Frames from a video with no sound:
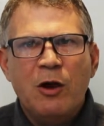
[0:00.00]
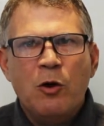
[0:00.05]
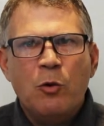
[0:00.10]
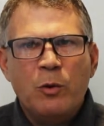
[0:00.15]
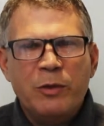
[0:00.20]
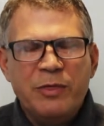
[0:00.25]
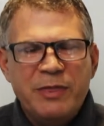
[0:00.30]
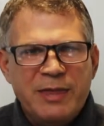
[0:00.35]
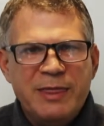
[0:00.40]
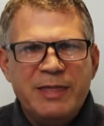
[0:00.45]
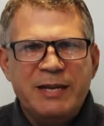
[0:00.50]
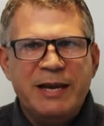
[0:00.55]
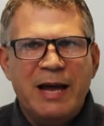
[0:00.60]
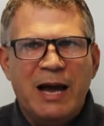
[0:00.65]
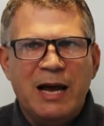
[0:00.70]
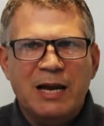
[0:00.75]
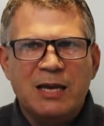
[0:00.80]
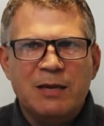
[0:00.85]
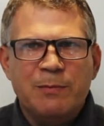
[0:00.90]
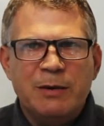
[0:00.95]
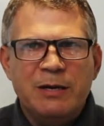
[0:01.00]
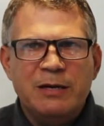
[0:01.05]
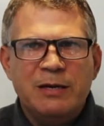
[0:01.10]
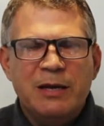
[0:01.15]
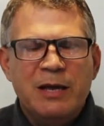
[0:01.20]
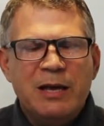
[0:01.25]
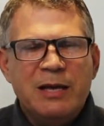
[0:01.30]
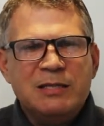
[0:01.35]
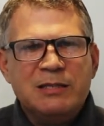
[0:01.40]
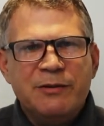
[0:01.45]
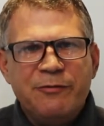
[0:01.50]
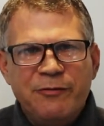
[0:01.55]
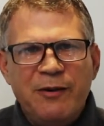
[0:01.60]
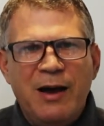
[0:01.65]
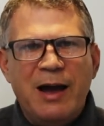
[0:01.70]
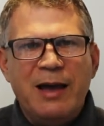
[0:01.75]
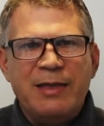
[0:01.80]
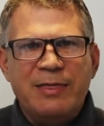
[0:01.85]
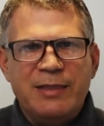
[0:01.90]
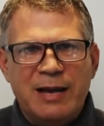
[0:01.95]
within the document to
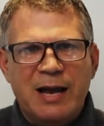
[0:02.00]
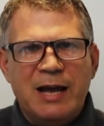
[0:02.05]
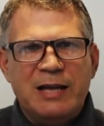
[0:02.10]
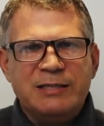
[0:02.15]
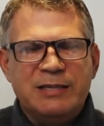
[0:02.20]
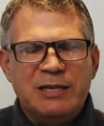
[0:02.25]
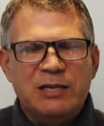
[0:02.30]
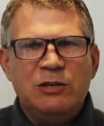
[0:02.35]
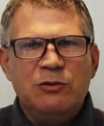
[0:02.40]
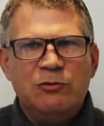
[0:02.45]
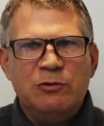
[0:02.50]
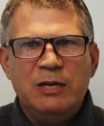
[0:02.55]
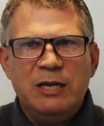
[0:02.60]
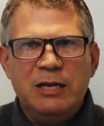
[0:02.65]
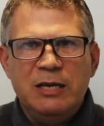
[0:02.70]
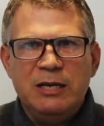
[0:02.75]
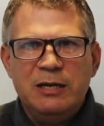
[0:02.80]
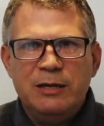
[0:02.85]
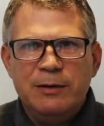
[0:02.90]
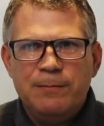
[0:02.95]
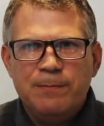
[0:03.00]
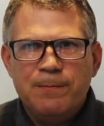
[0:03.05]
find the content you need.